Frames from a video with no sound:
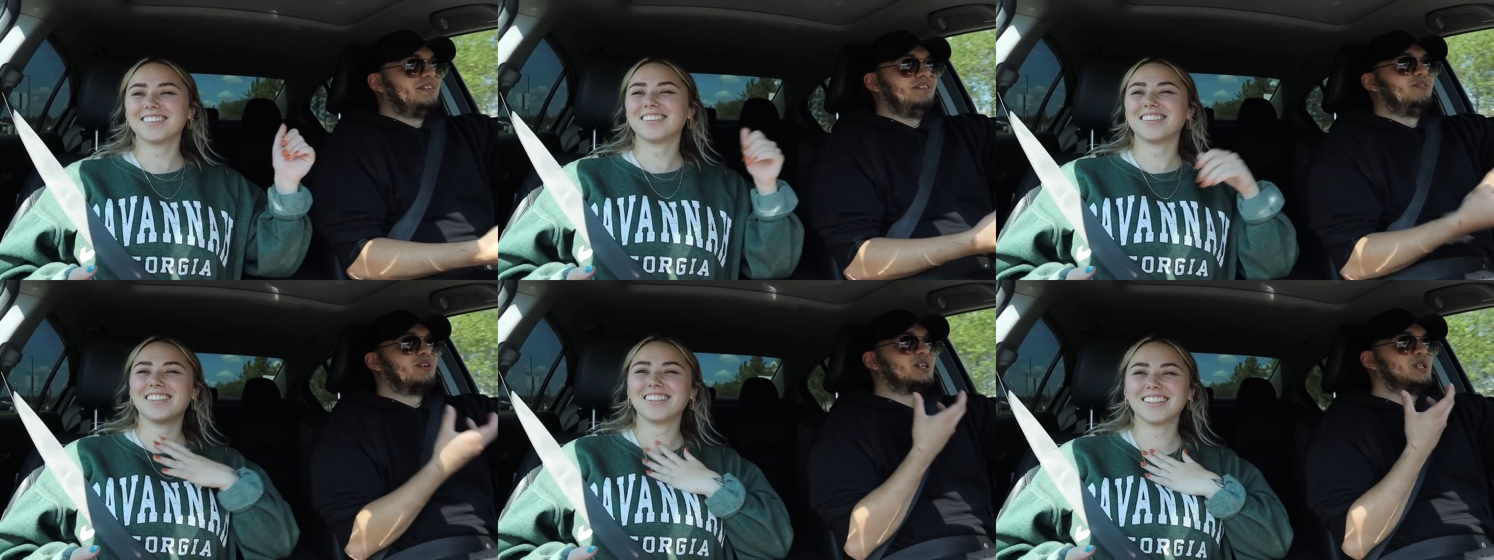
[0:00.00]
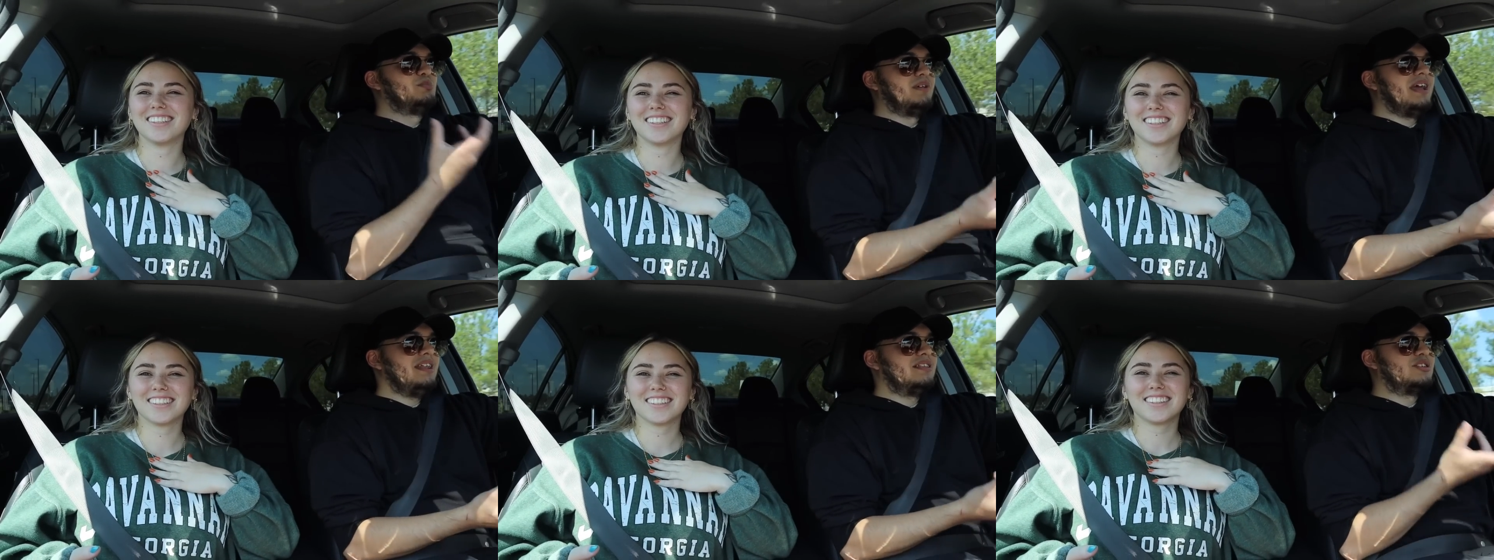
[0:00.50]
Speaker 1: you're
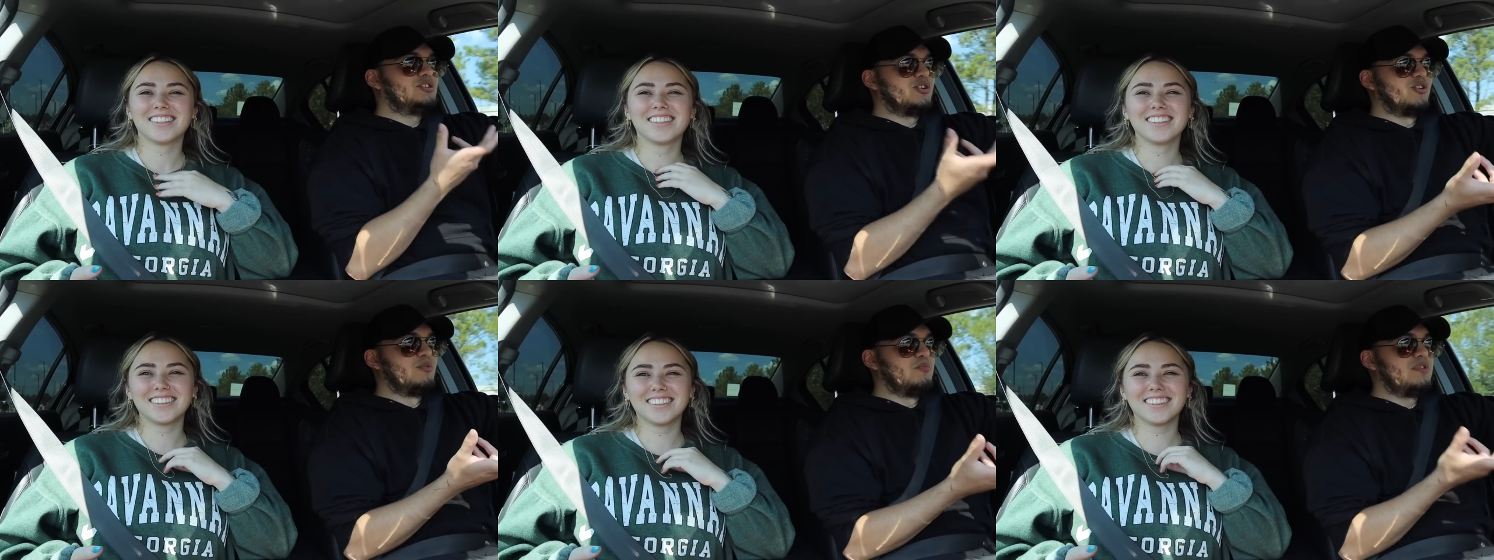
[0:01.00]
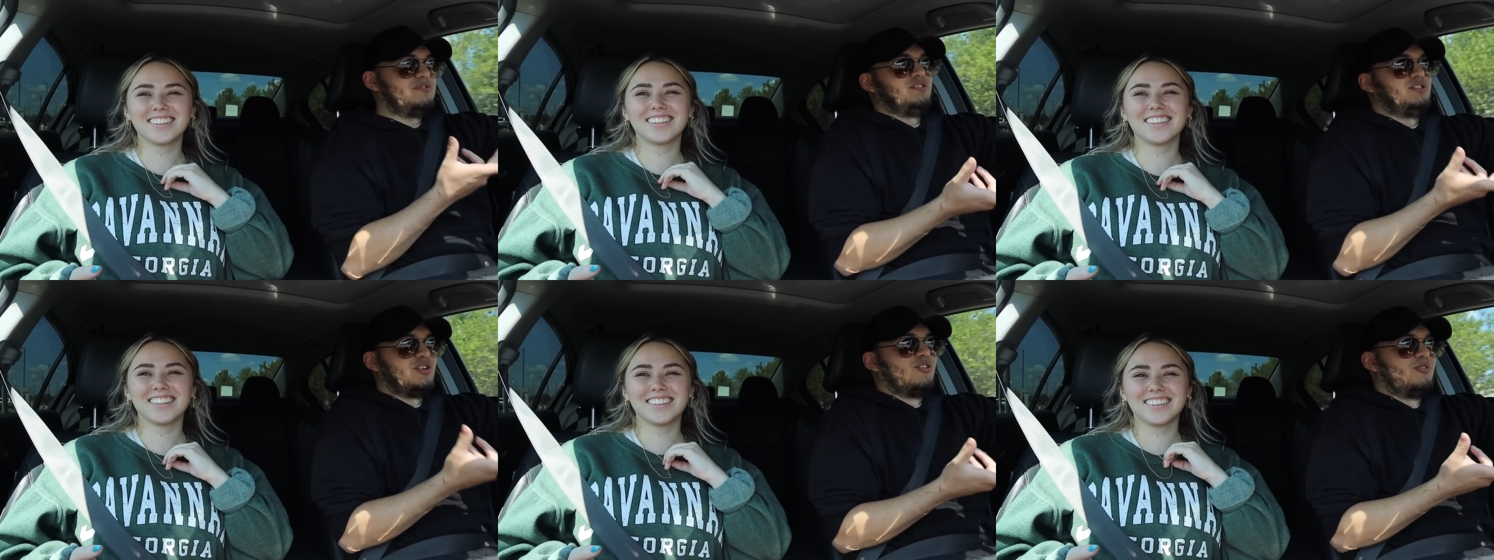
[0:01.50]
explaining the term with
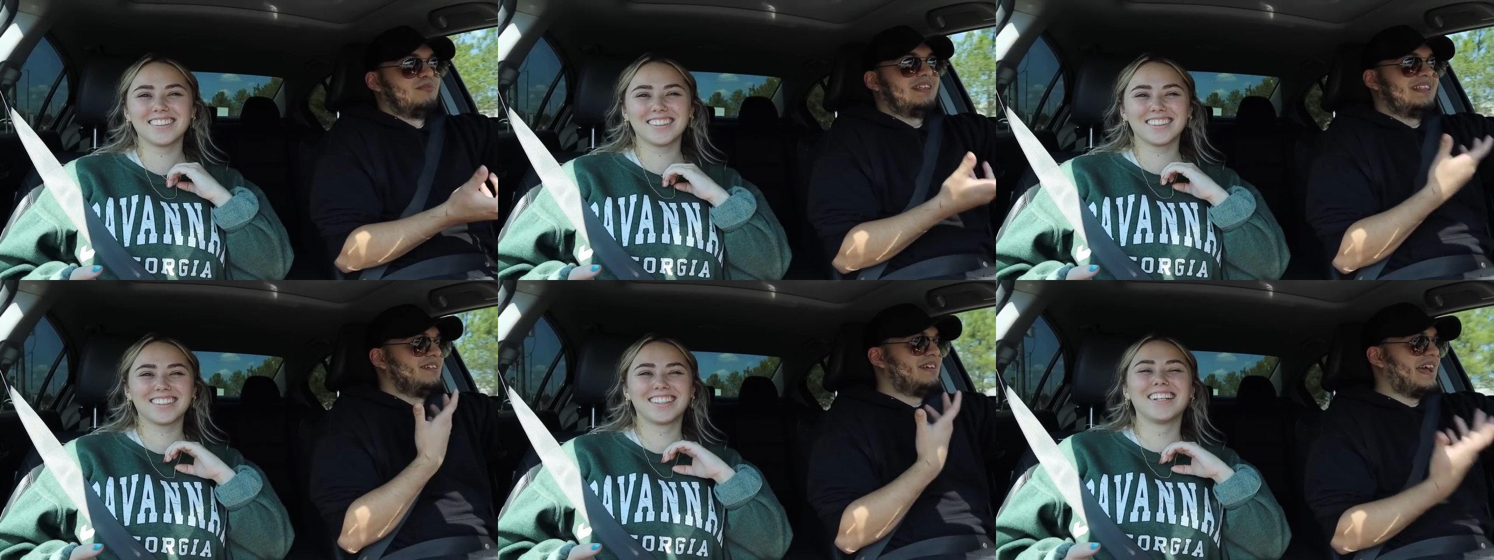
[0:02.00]
the term, and you